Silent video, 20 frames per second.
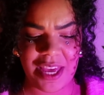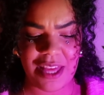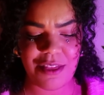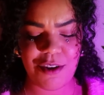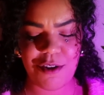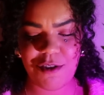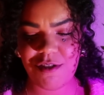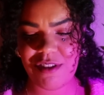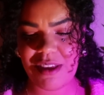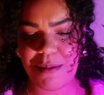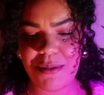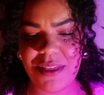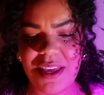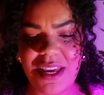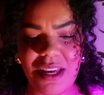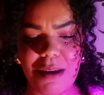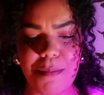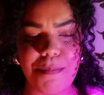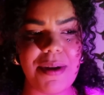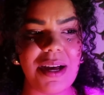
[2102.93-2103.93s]
There's
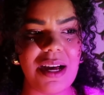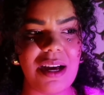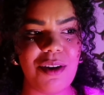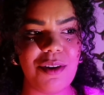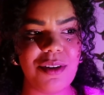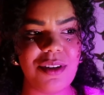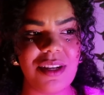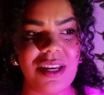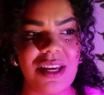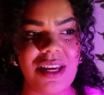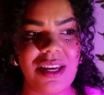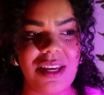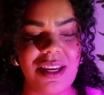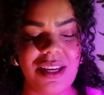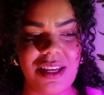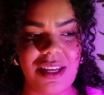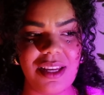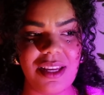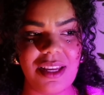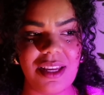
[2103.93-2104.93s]
something about,
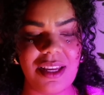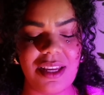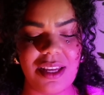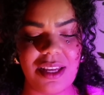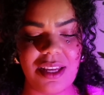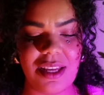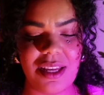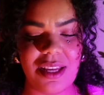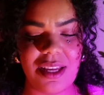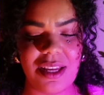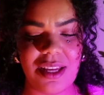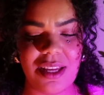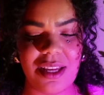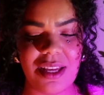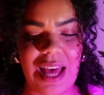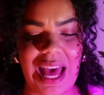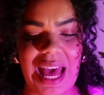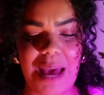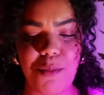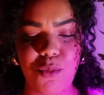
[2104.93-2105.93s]

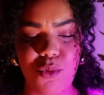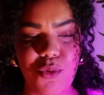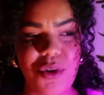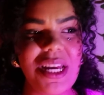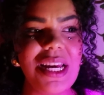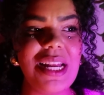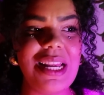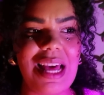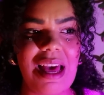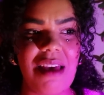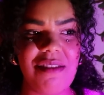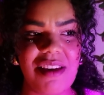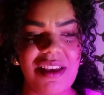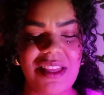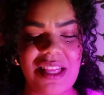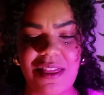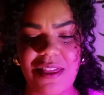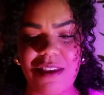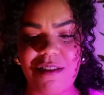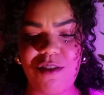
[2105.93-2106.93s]
I'm realizing
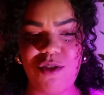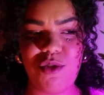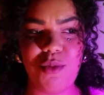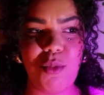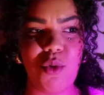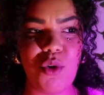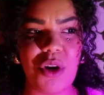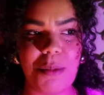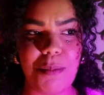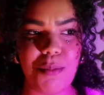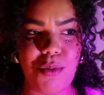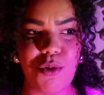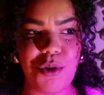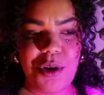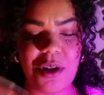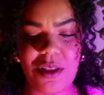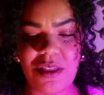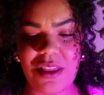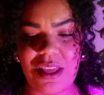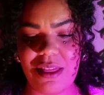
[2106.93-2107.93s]
that this is more
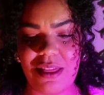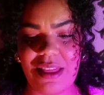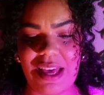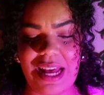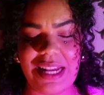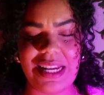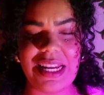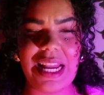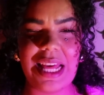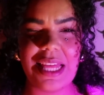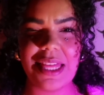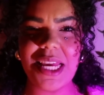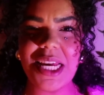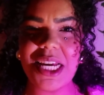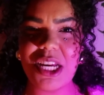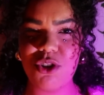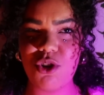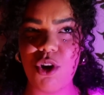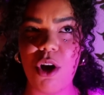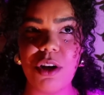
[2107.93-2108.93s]
important than that. And I think
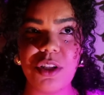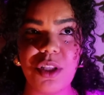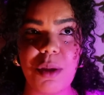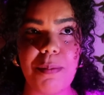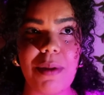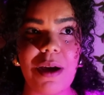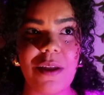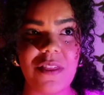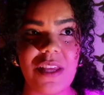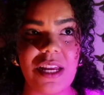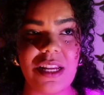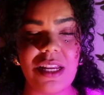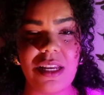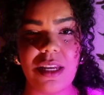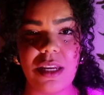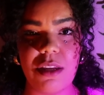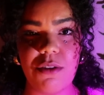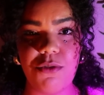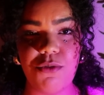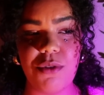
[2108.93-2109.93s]
I talked about that in
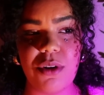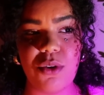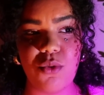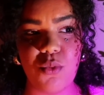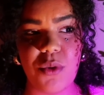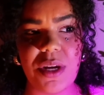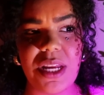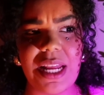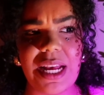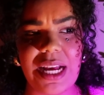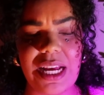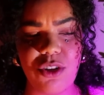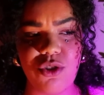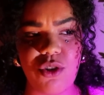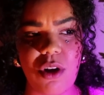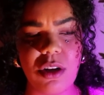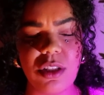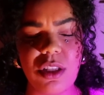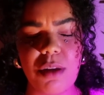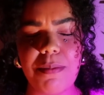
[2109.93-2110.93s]
a different reading. I
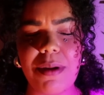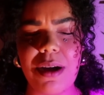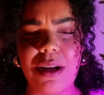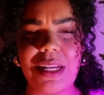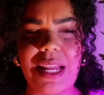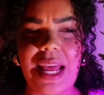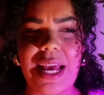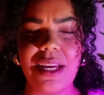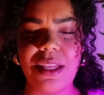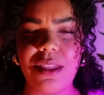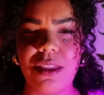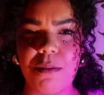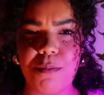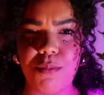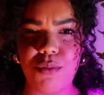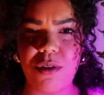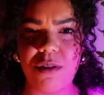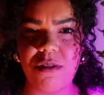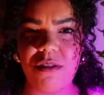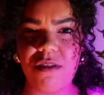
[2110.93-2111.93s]
talked about like the
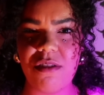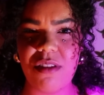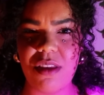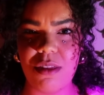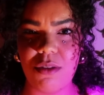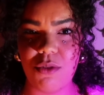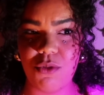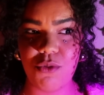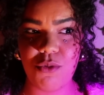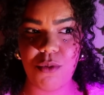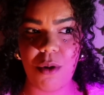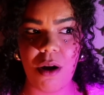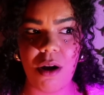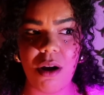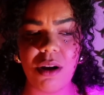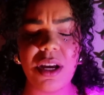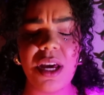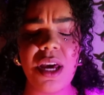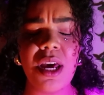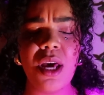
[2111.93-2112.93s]
Princess and the
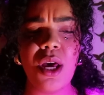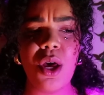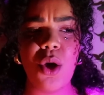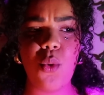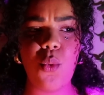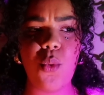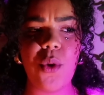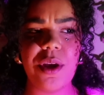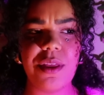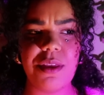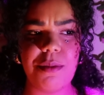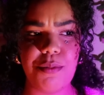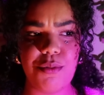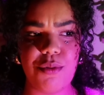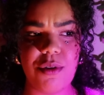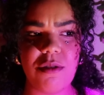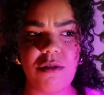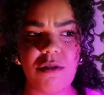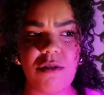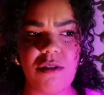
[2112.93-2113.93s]
Frog, where the
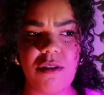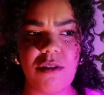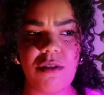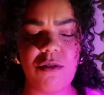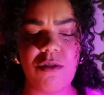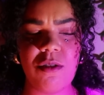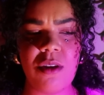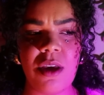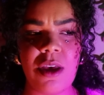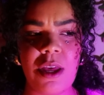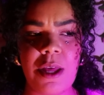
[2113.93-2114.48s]
princess